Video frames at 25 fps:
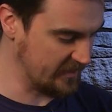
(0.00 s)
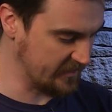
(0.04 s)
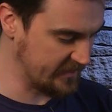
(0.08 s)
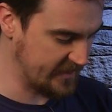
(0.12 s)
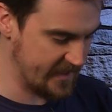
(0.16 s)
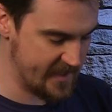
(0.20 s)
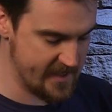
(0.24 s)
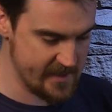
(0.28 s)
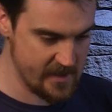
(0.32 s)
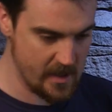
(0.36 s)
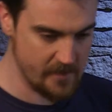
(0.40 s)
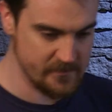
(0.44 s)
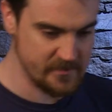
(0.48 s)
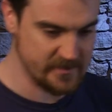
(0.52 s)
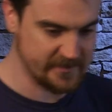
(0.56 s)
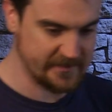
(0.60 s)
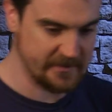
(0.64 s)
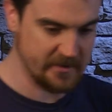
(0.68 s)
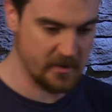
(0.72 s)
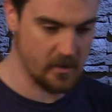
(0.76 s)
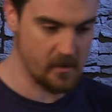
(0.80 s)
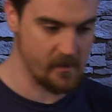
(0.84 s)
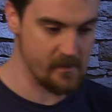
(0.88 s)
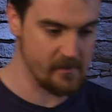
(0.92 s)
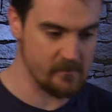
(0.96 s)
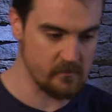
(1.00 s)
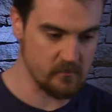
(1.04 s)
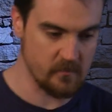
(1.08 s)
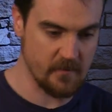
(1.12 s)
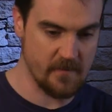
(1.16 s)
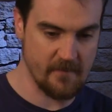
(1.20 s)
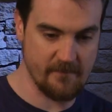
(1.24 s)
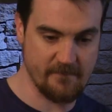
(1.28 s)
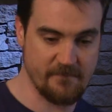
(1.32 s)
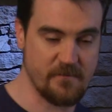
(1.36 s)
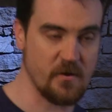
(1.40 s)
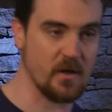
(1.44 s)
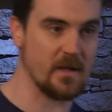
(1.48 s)
Okay, I'm just going to go out with
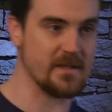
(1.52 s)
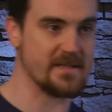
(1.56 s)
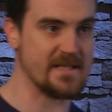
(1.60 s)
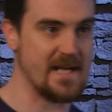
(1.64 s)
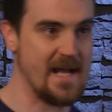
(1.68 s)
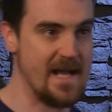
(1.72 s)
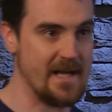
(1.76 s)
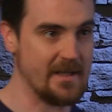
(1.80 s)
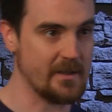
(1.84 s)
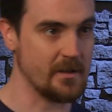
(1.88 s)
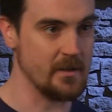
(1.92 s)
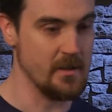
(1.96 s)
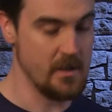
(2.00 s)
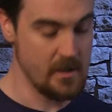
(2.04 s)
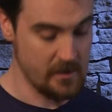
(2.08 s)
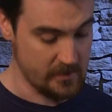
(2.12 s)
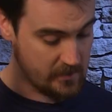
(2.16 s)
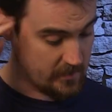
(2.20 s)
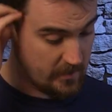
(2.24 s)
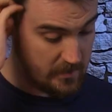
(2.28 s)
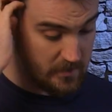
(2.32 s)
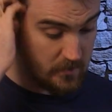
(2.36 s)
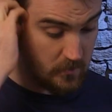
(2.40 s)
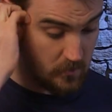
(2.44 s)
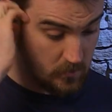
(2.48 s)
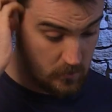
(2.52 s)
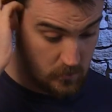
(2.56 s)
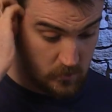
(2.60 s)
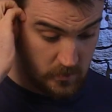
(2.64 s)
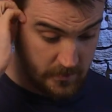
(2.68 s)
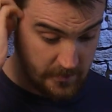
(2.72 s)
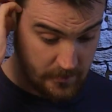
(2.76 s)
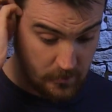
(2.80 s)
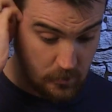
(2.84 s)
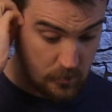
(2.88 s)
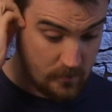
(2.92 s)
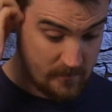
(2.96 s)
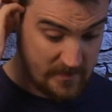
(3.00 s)
a full attack. I'm going to
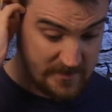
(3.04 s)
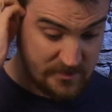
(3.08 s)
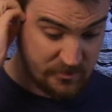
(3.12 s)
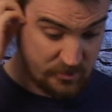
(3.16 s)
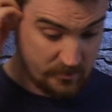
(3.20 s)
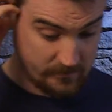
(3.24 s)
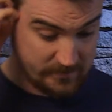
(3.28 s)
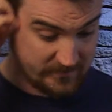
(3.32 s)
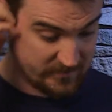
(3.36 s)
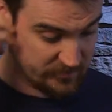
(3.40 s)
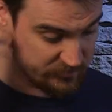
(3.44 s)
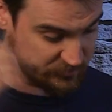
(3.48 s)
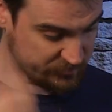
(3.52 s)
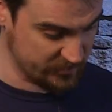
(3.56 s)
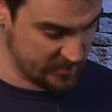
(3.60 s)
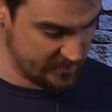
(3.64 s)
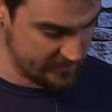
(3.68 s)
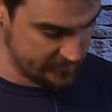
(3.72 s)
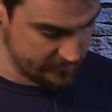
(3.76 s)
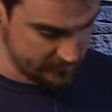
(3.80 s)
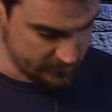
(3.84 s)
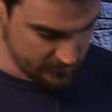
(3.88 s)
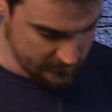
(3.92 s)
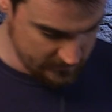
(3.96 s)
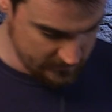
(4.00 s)
order all my troops to run.